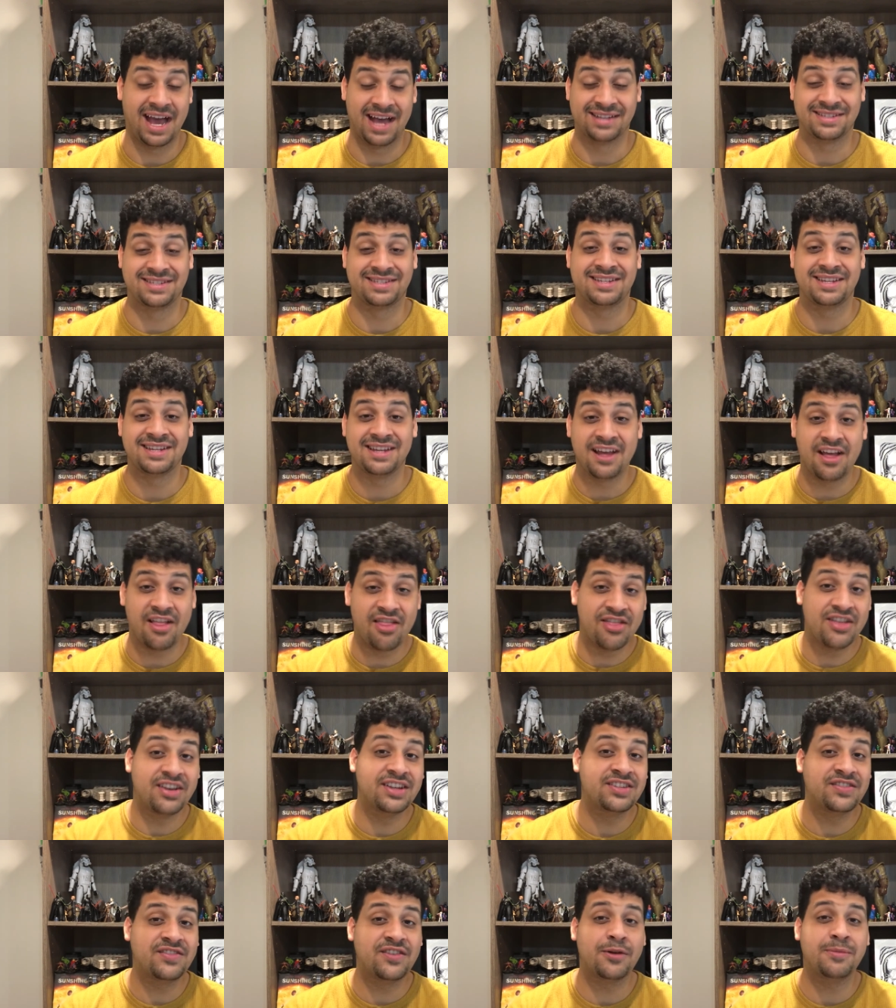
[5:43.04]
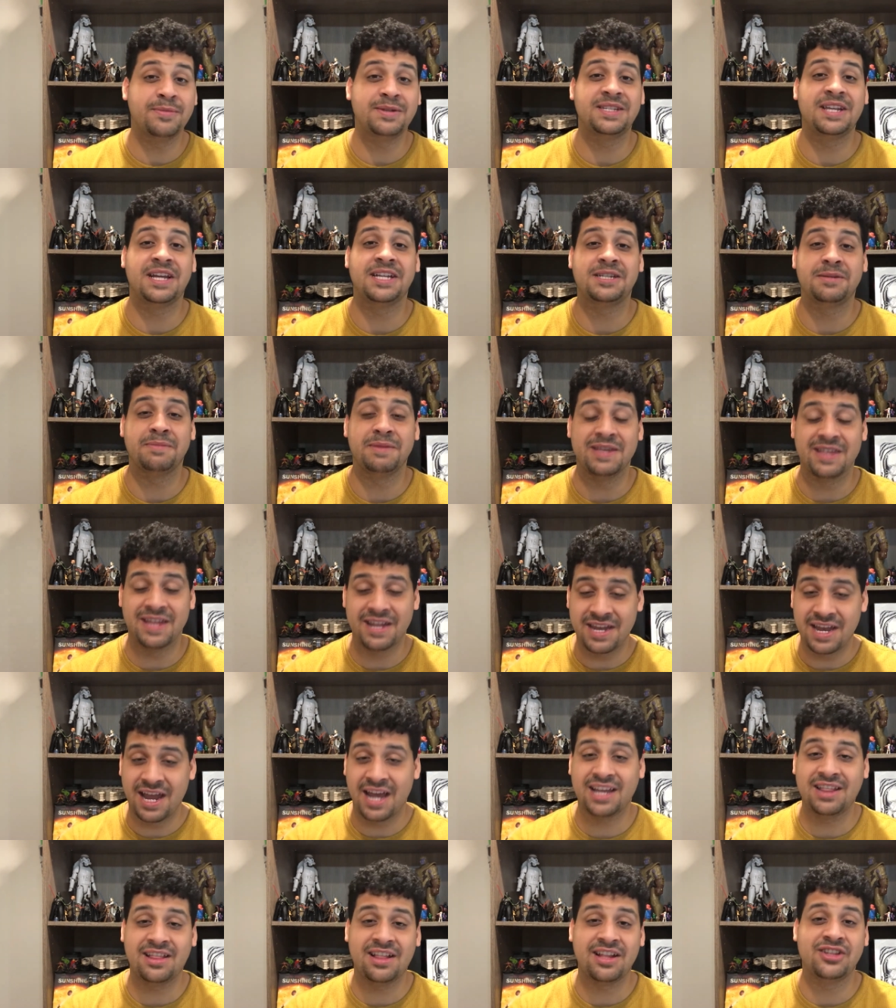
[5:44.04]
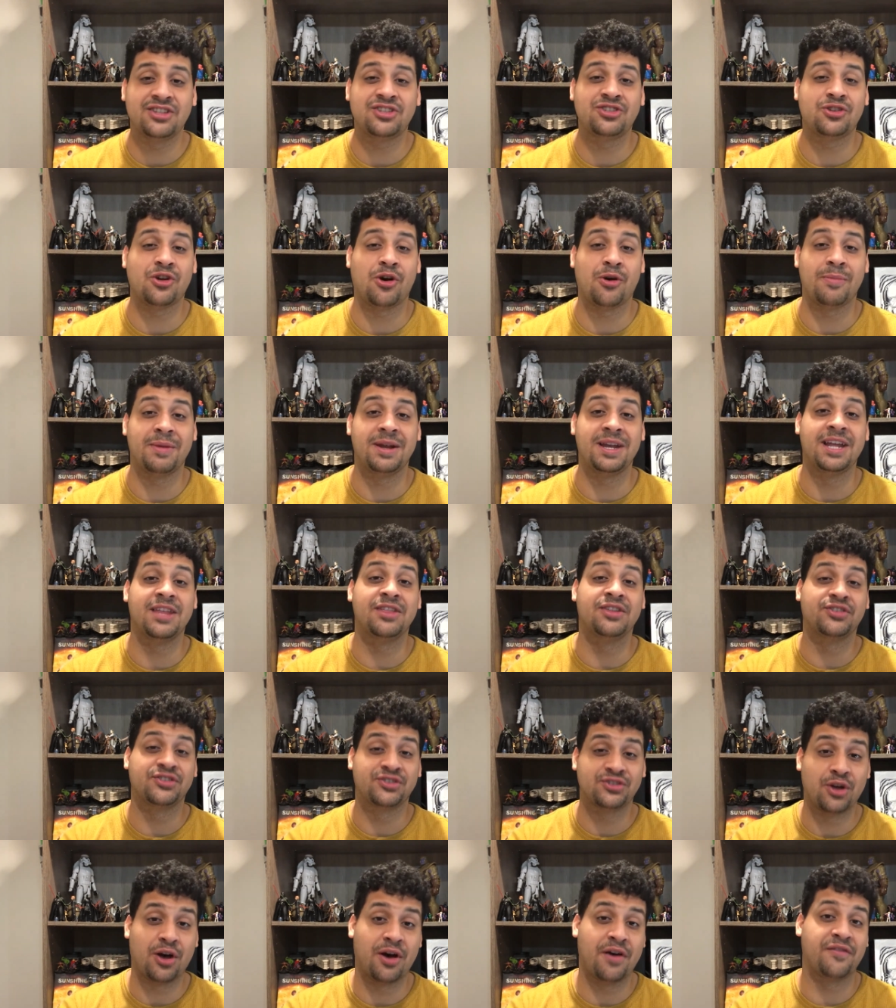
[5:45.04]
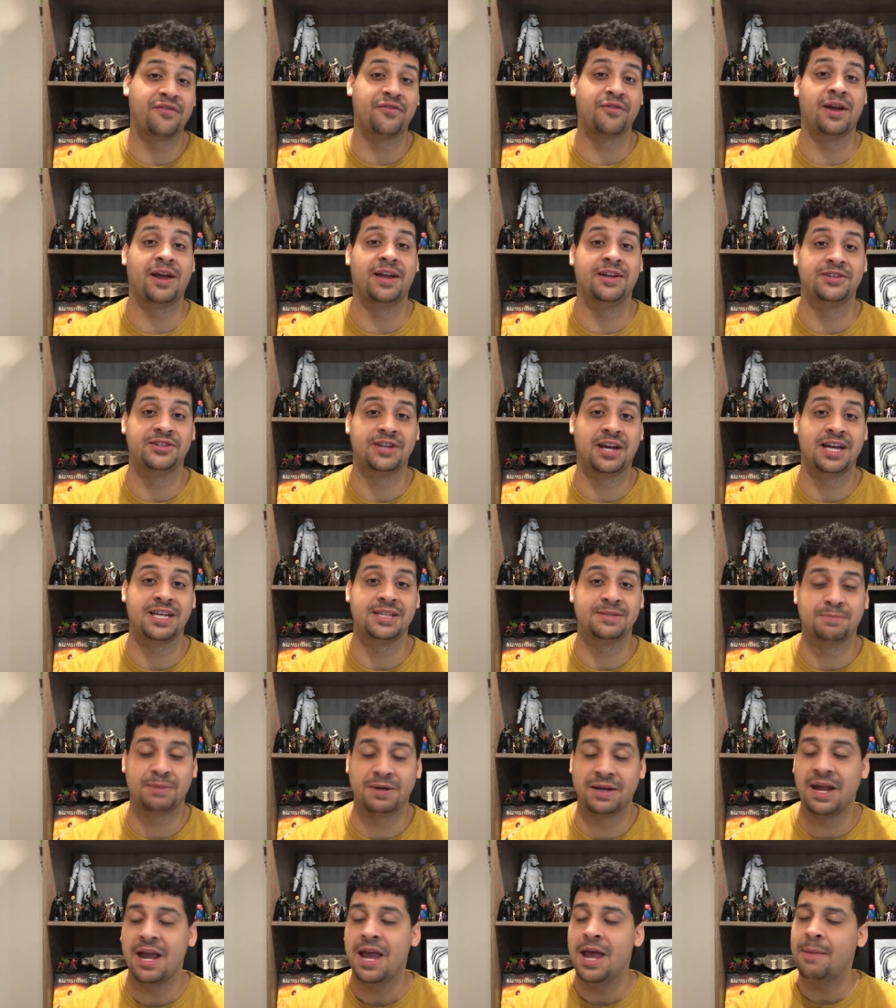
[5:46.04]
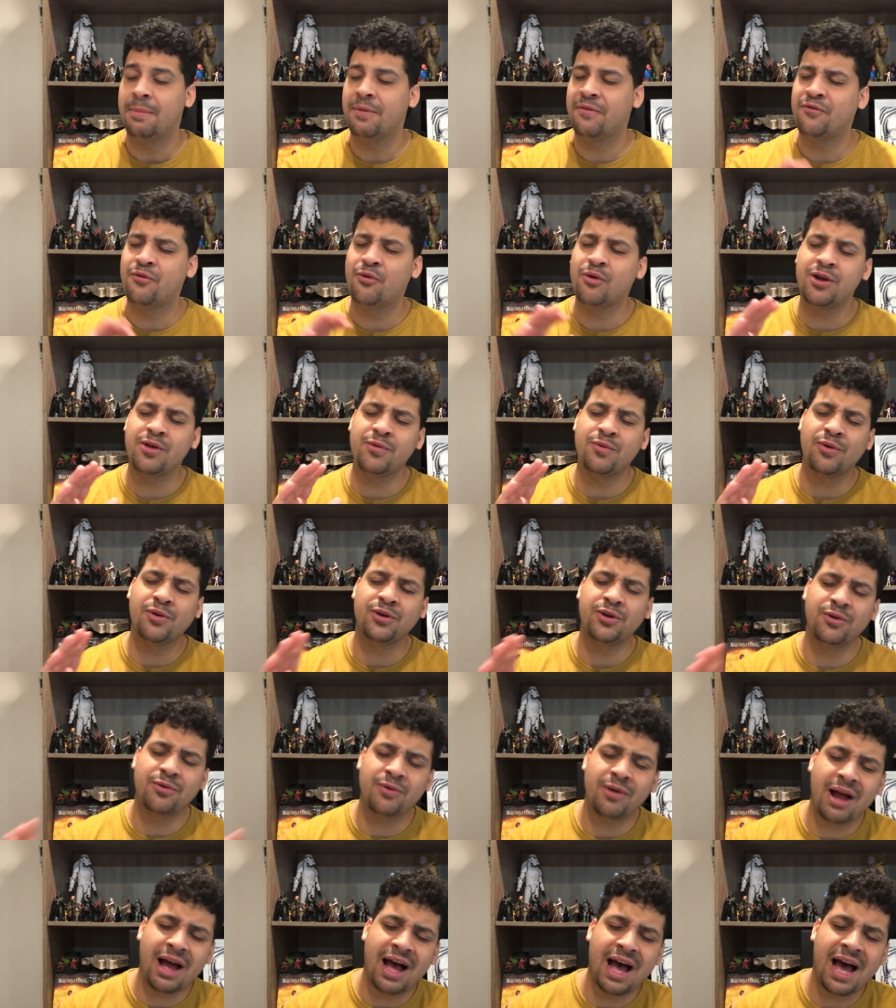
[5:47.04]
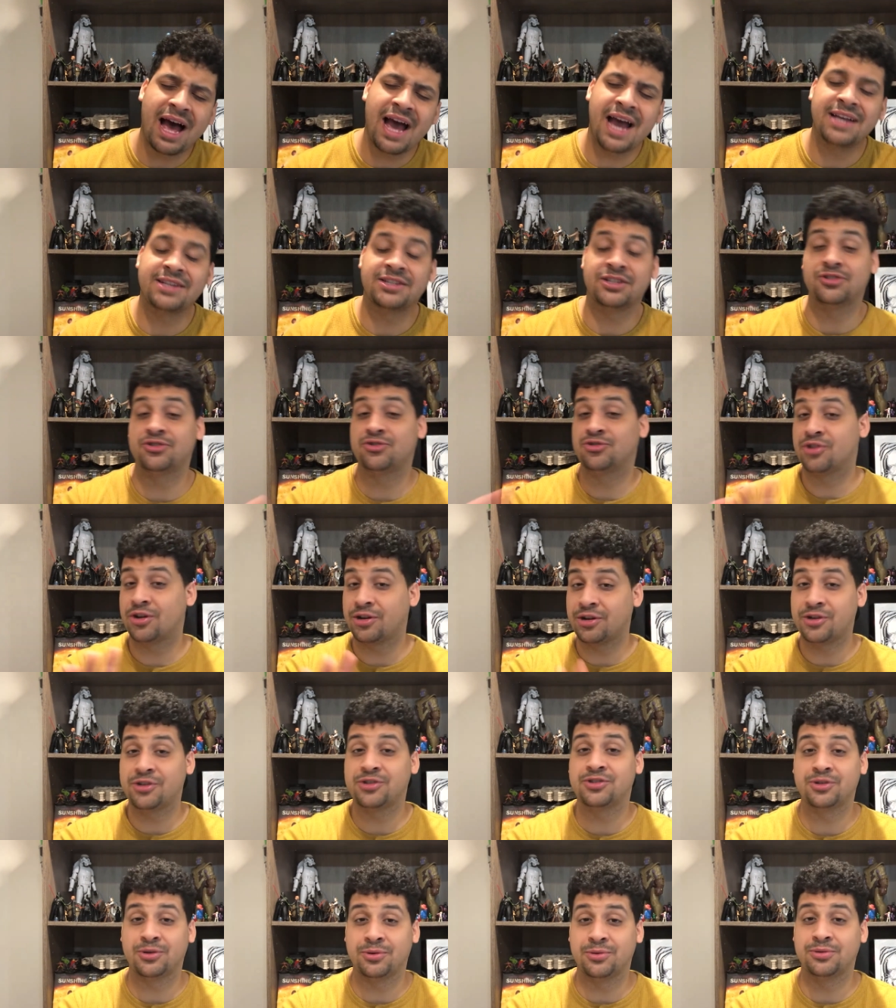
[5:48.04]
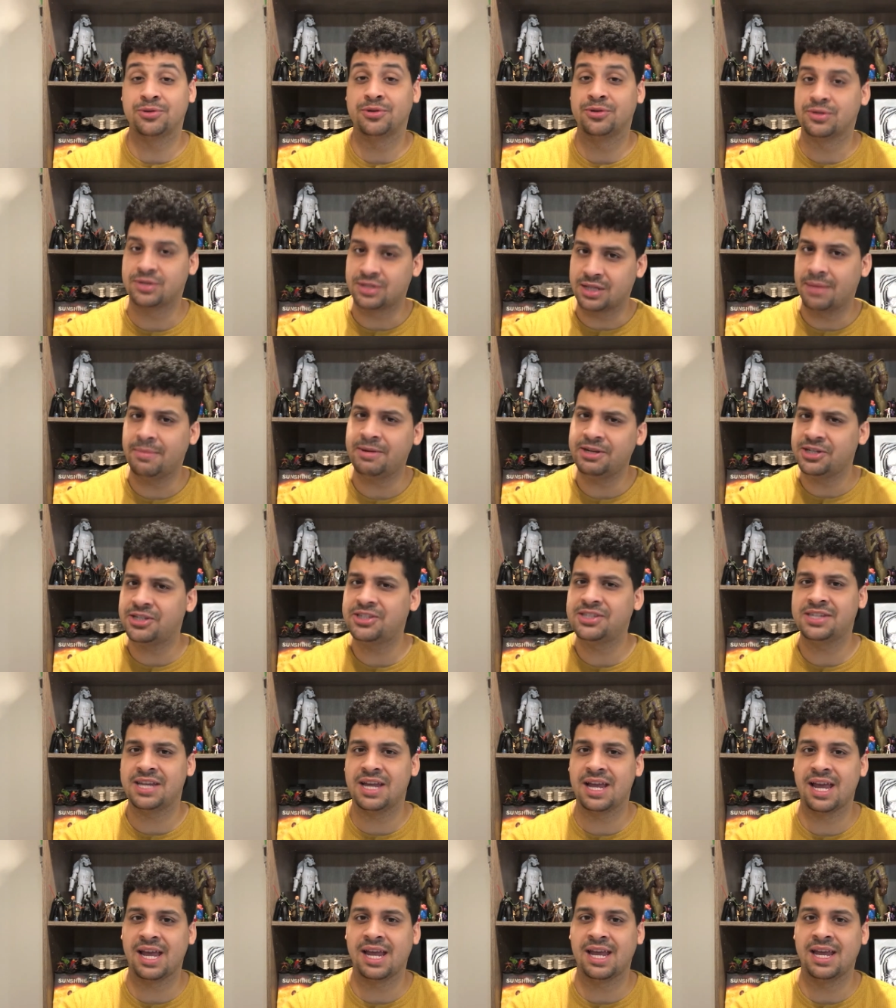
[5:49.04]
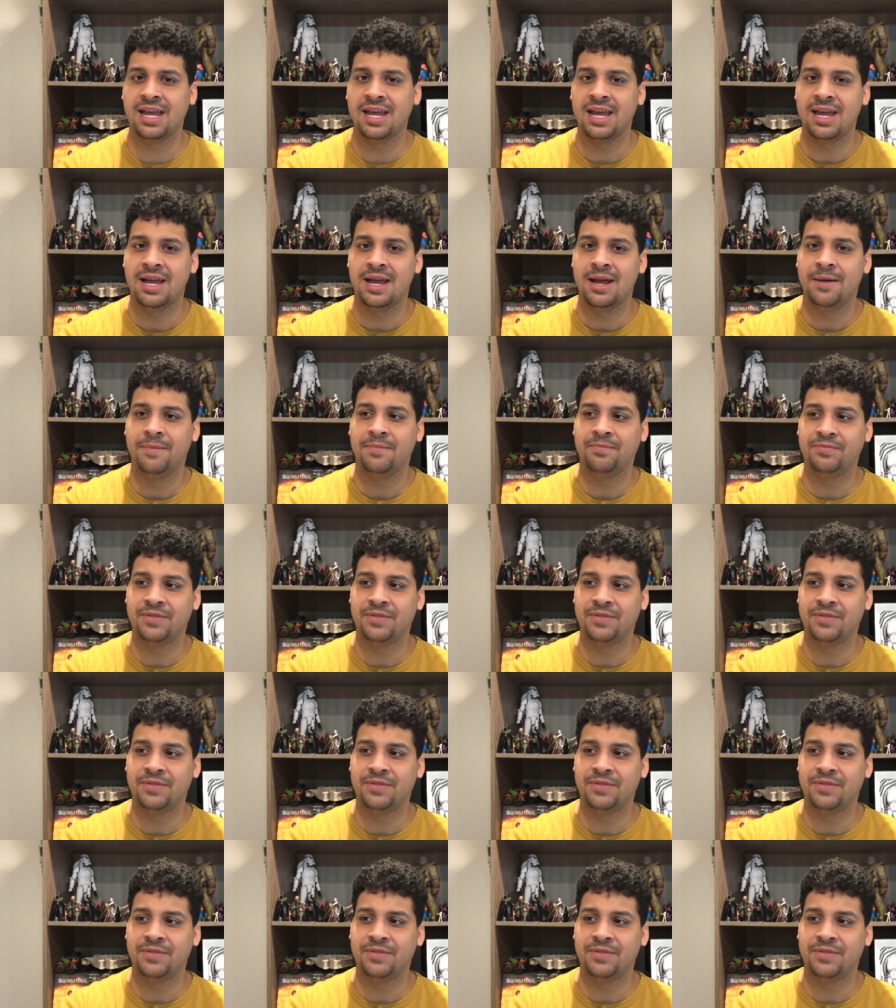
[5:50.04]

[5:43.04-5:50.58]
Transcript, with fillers: Yes, this film is set to be the ninth installment in the Saw franchise, but before you roll your eyes and shrug your shoulders, let me just say